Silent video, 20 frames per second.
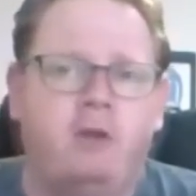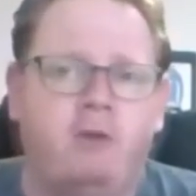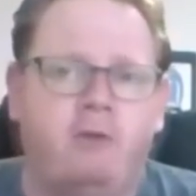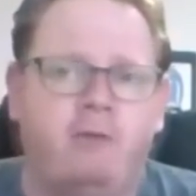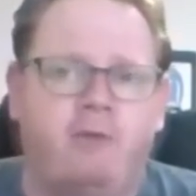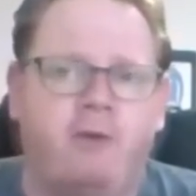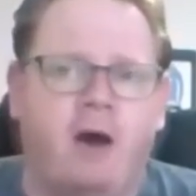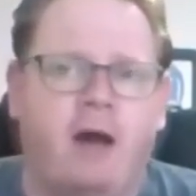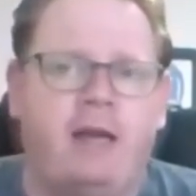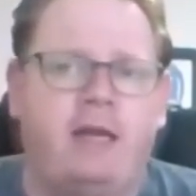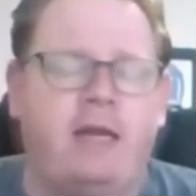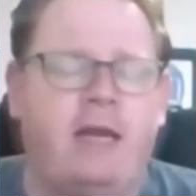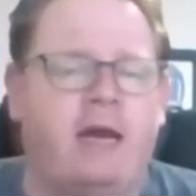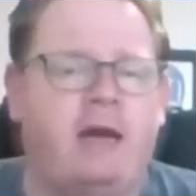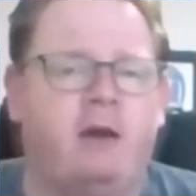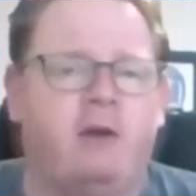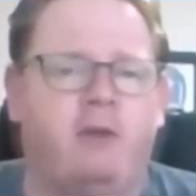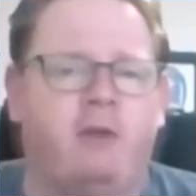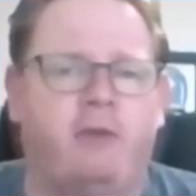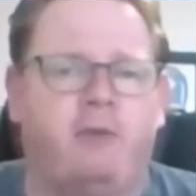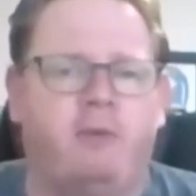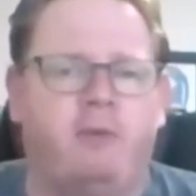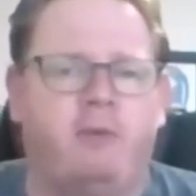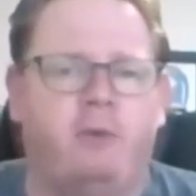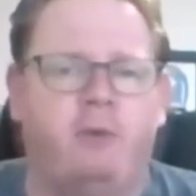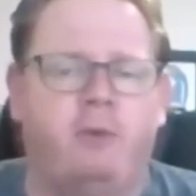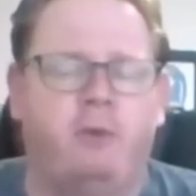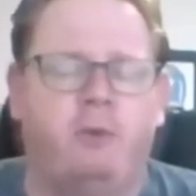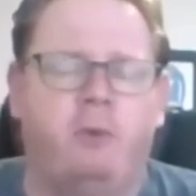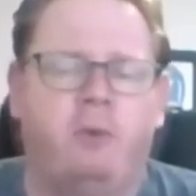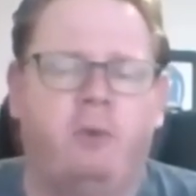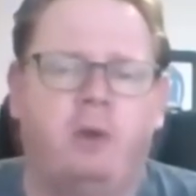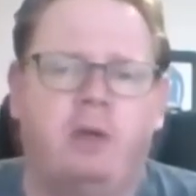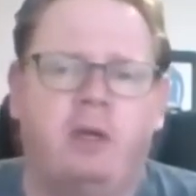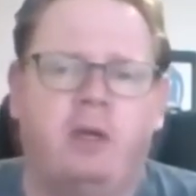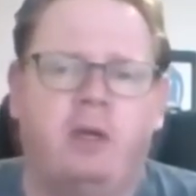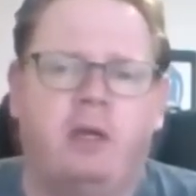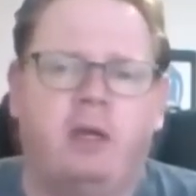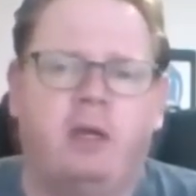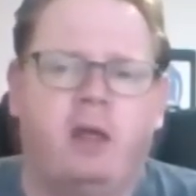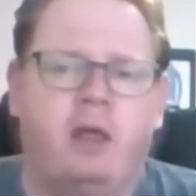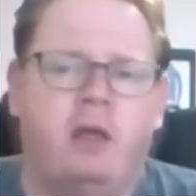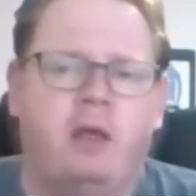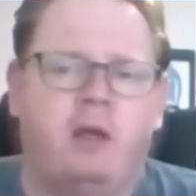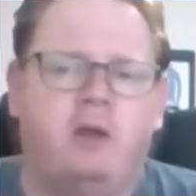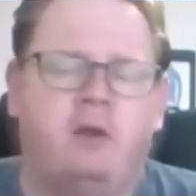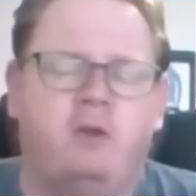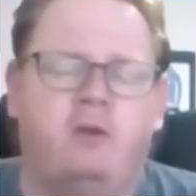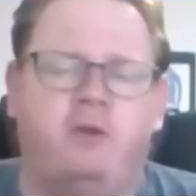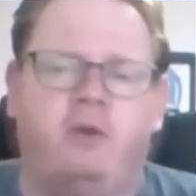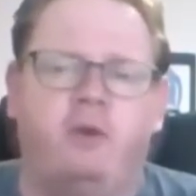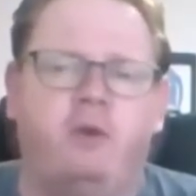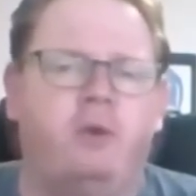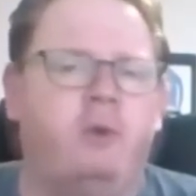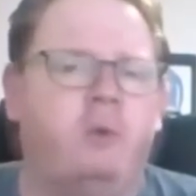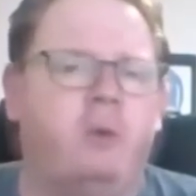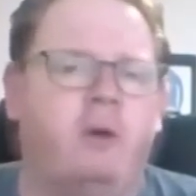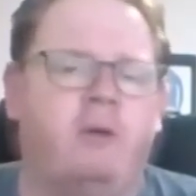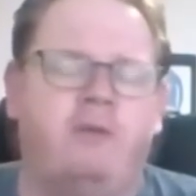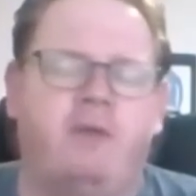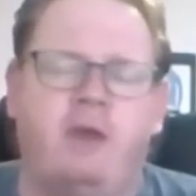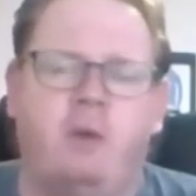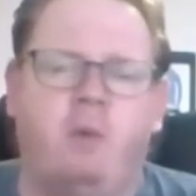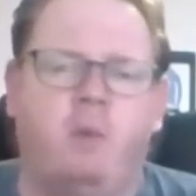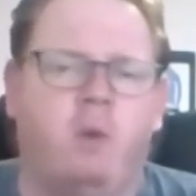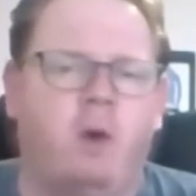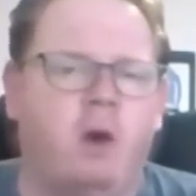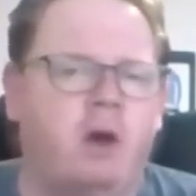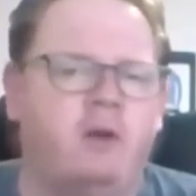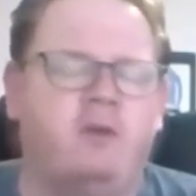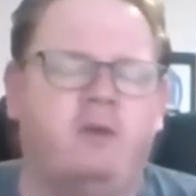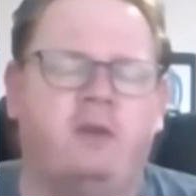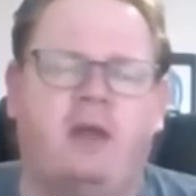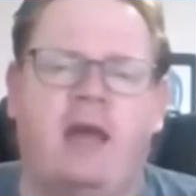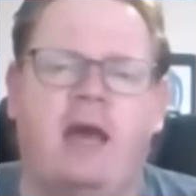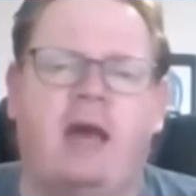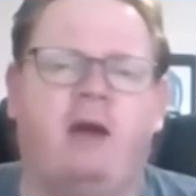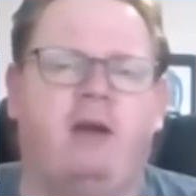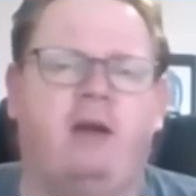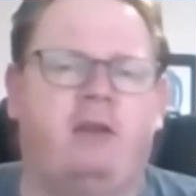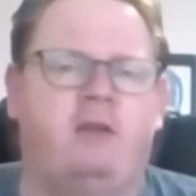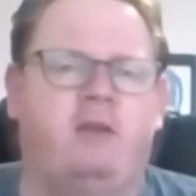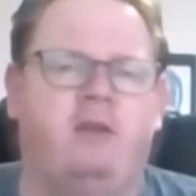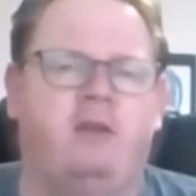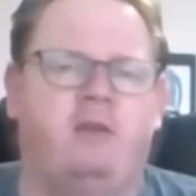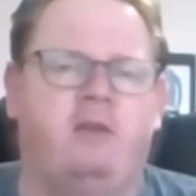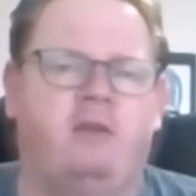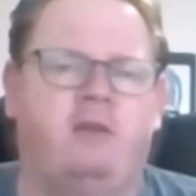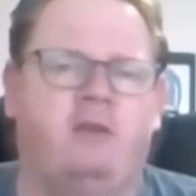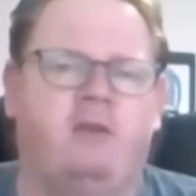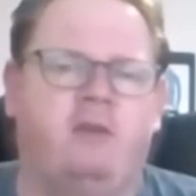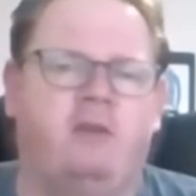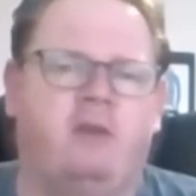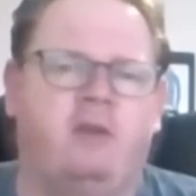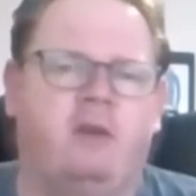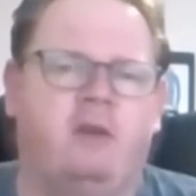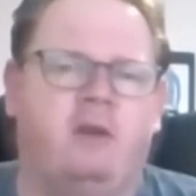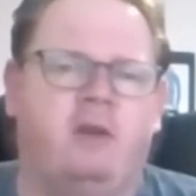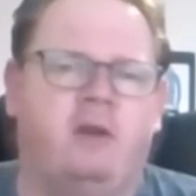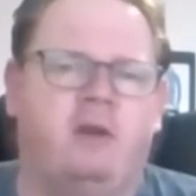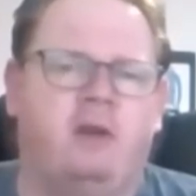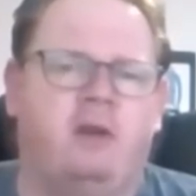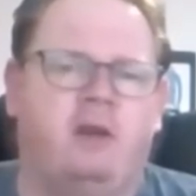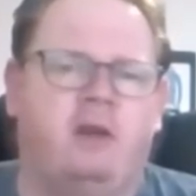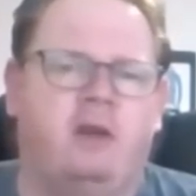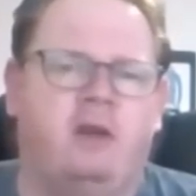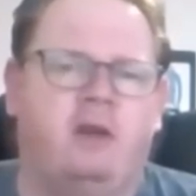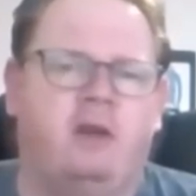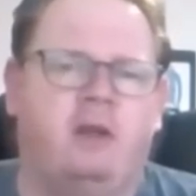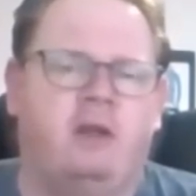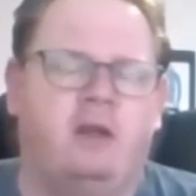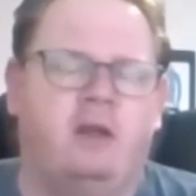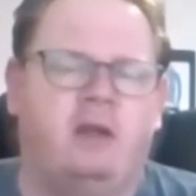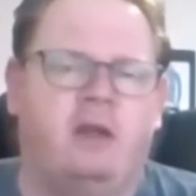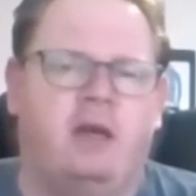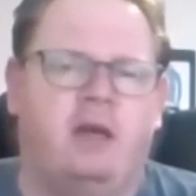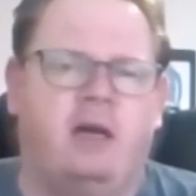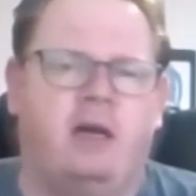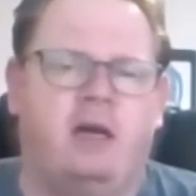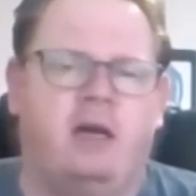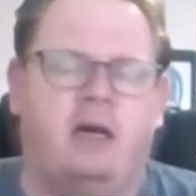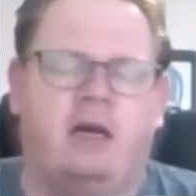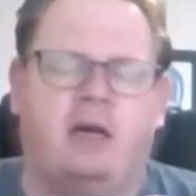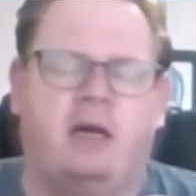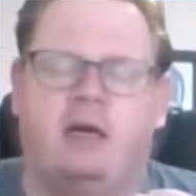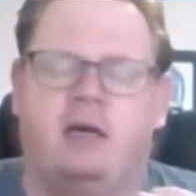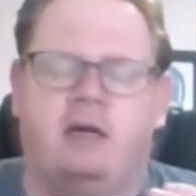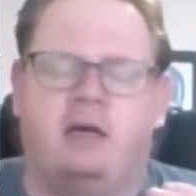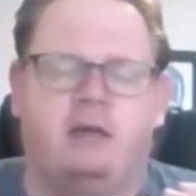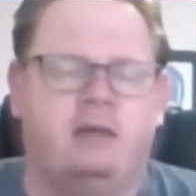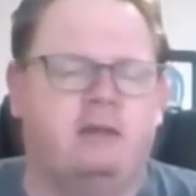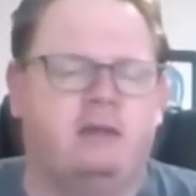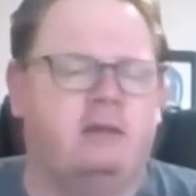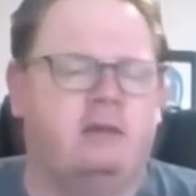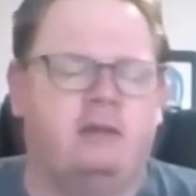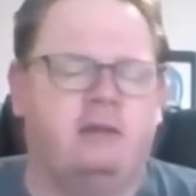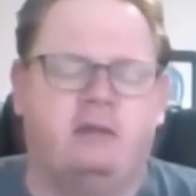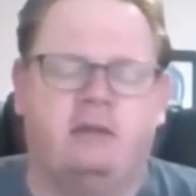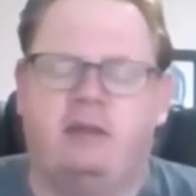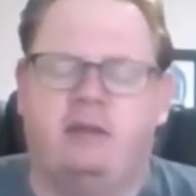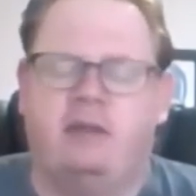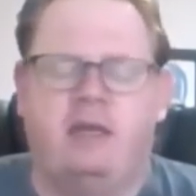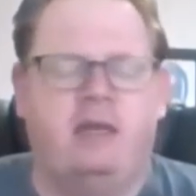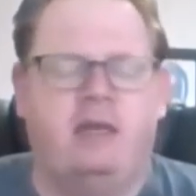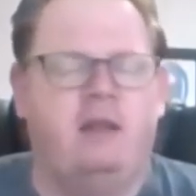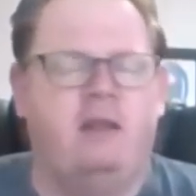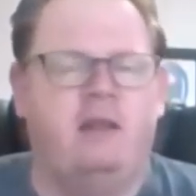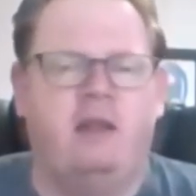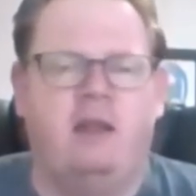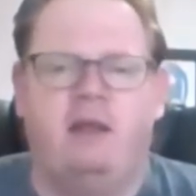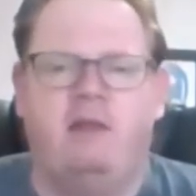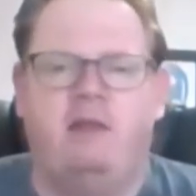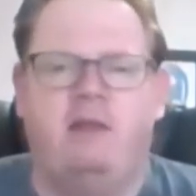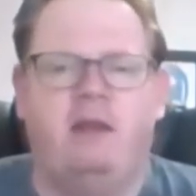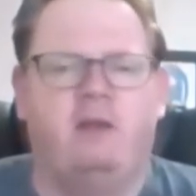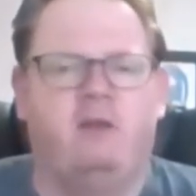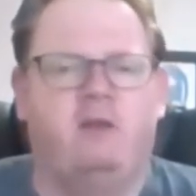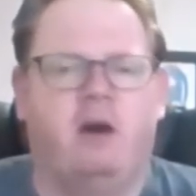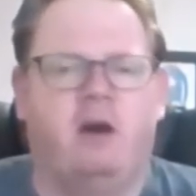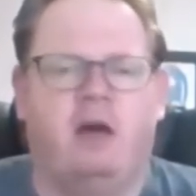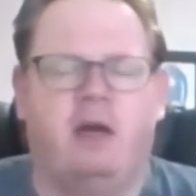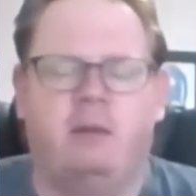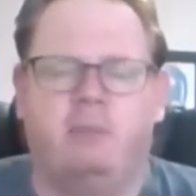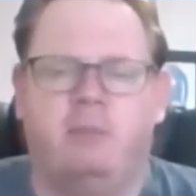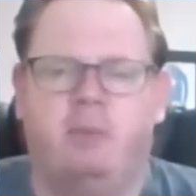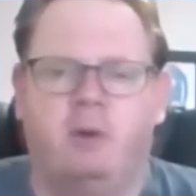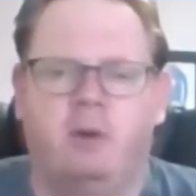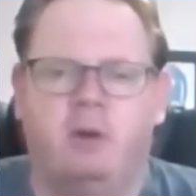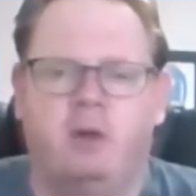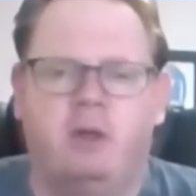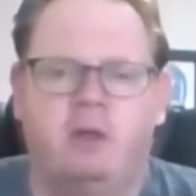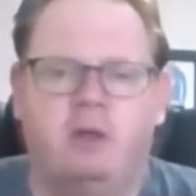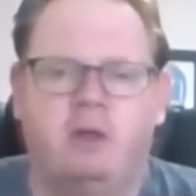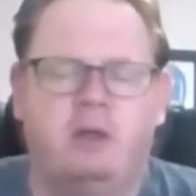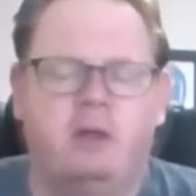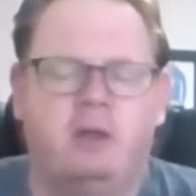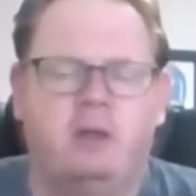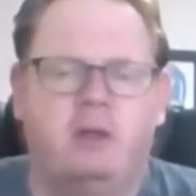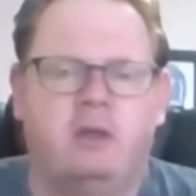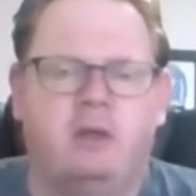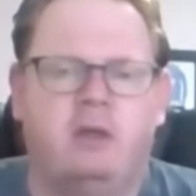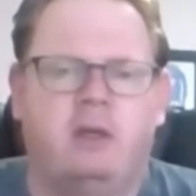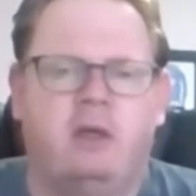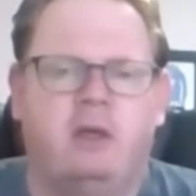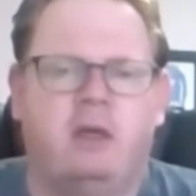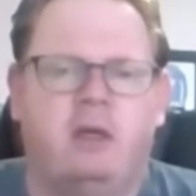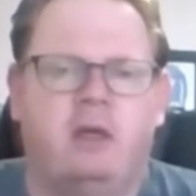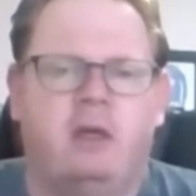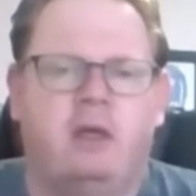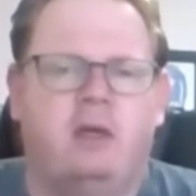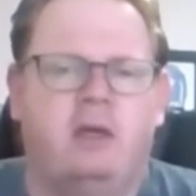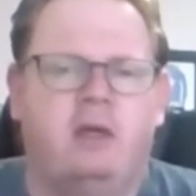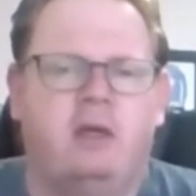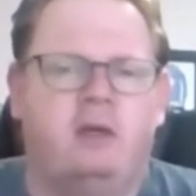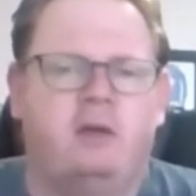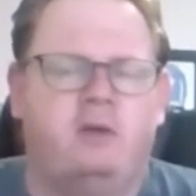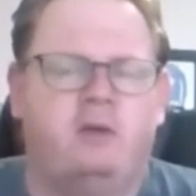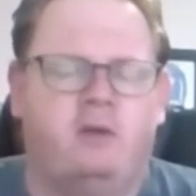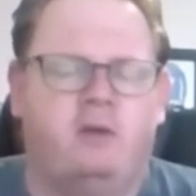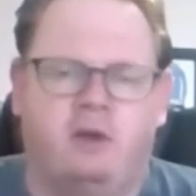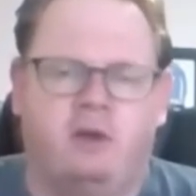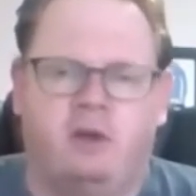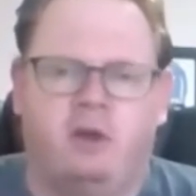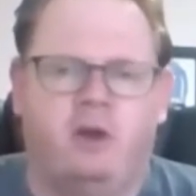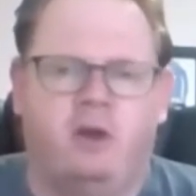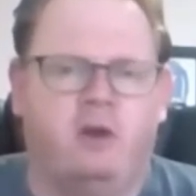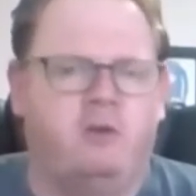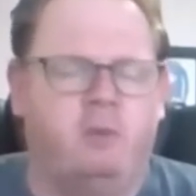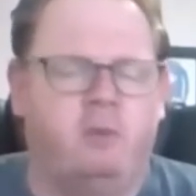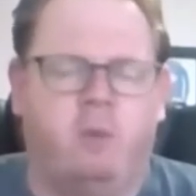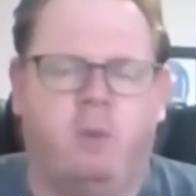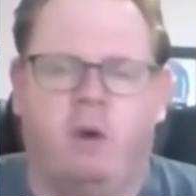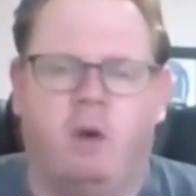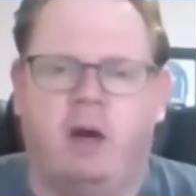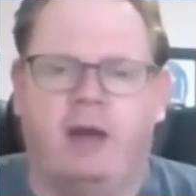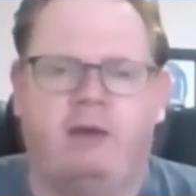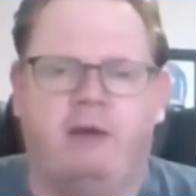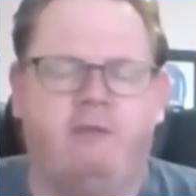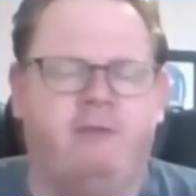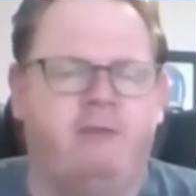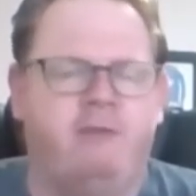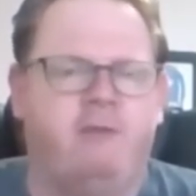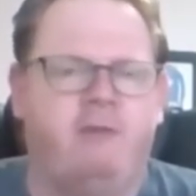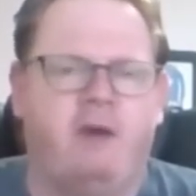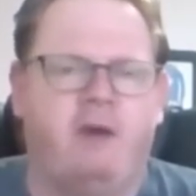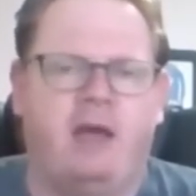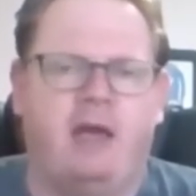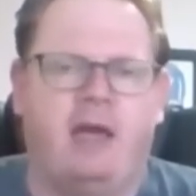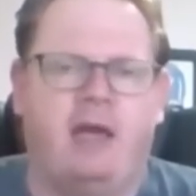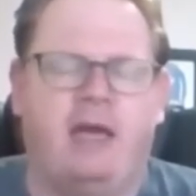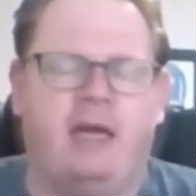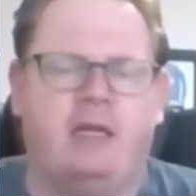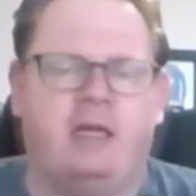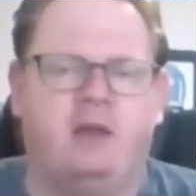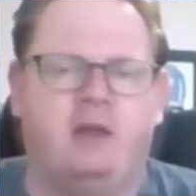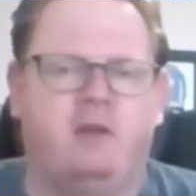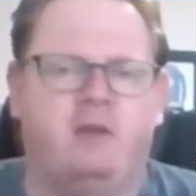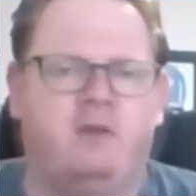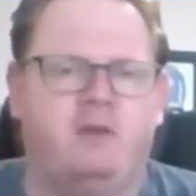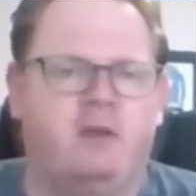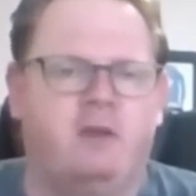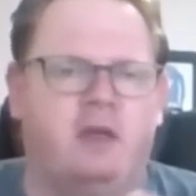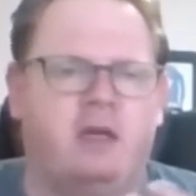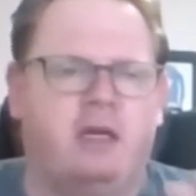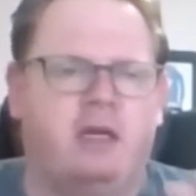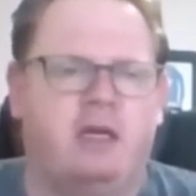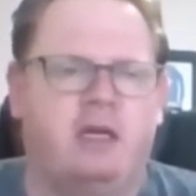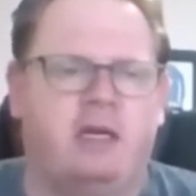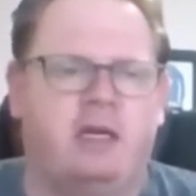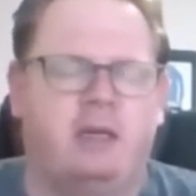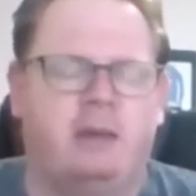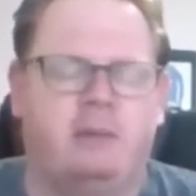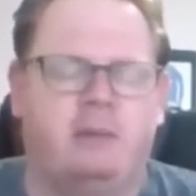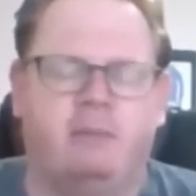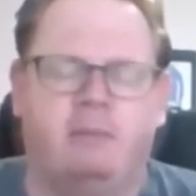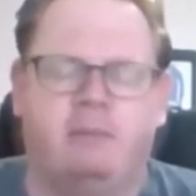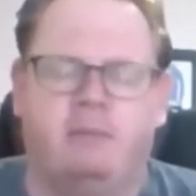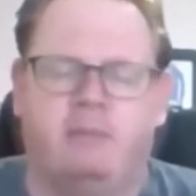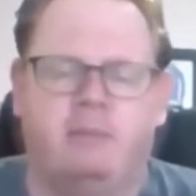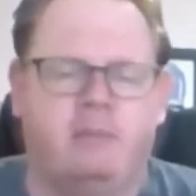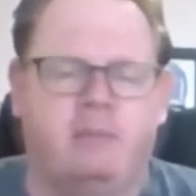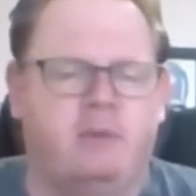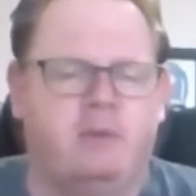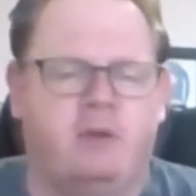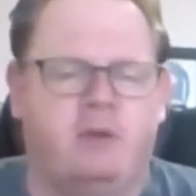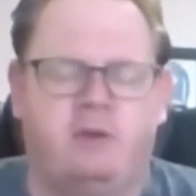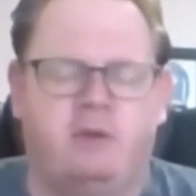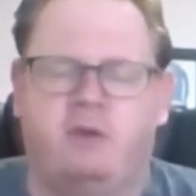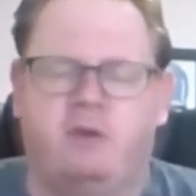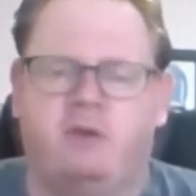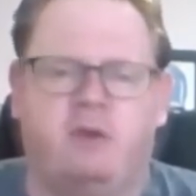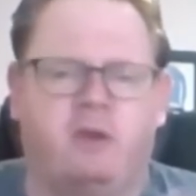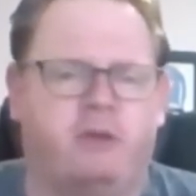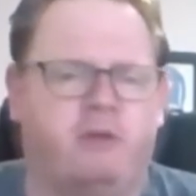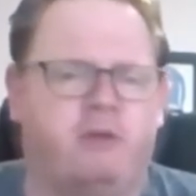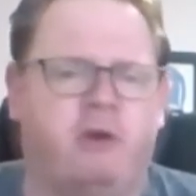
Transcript: You find out through two of the worst characters in the entire book, the clerk's wife and just a